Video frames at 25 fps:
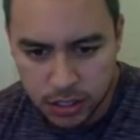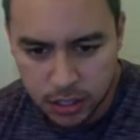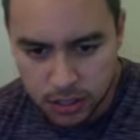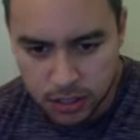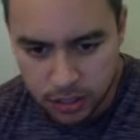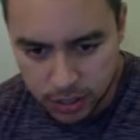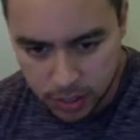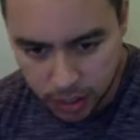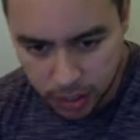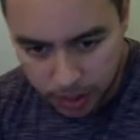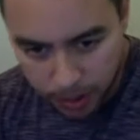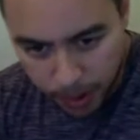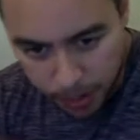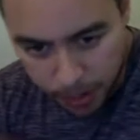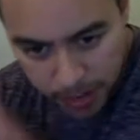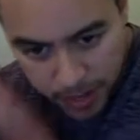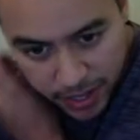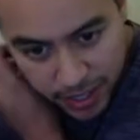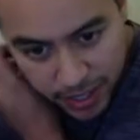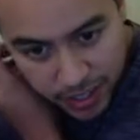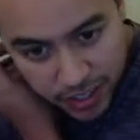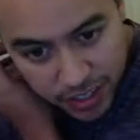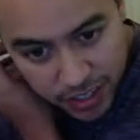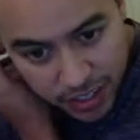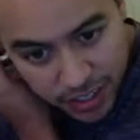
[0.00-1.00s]
So,
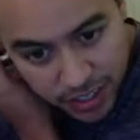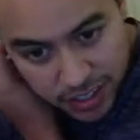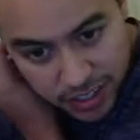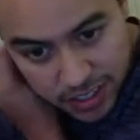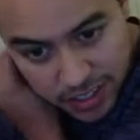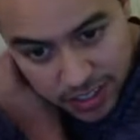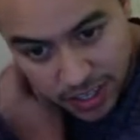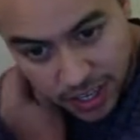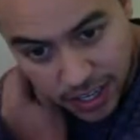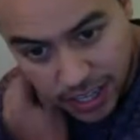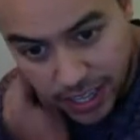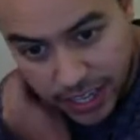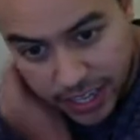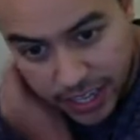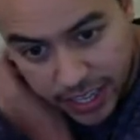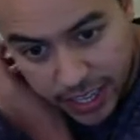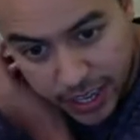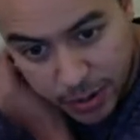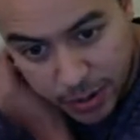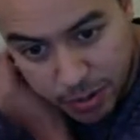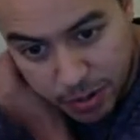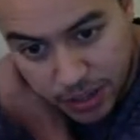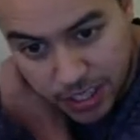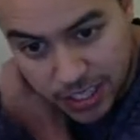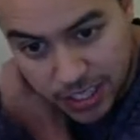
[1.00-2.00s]
it looks like a
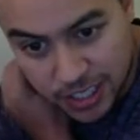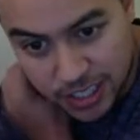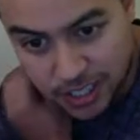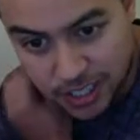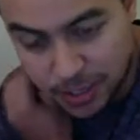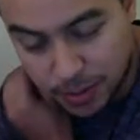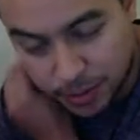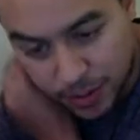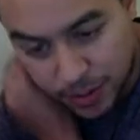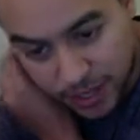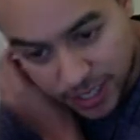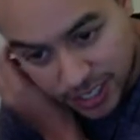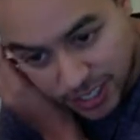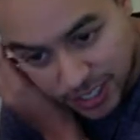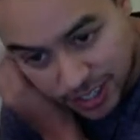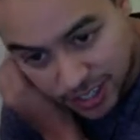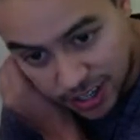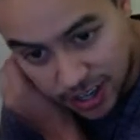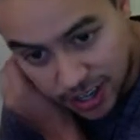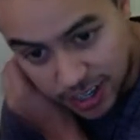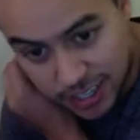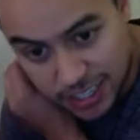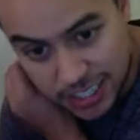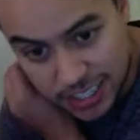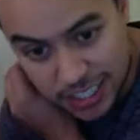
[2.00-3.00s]
pretty
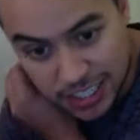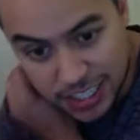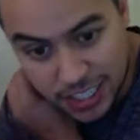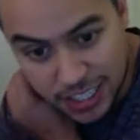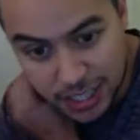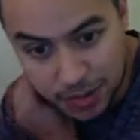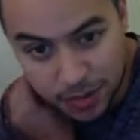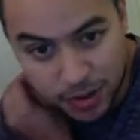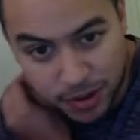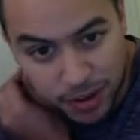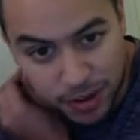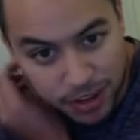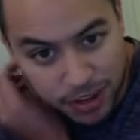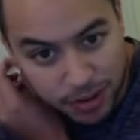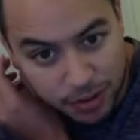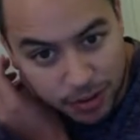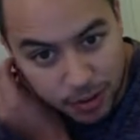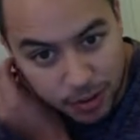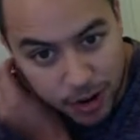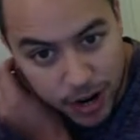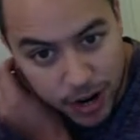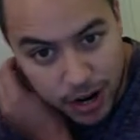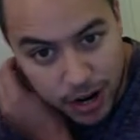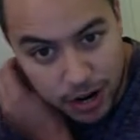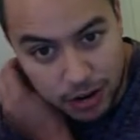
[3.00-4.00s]
solid team all
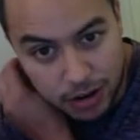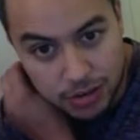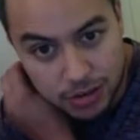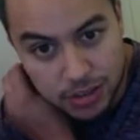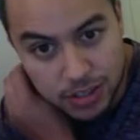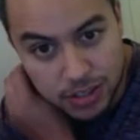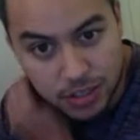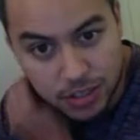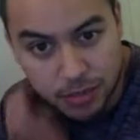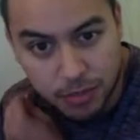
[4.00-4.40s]
around.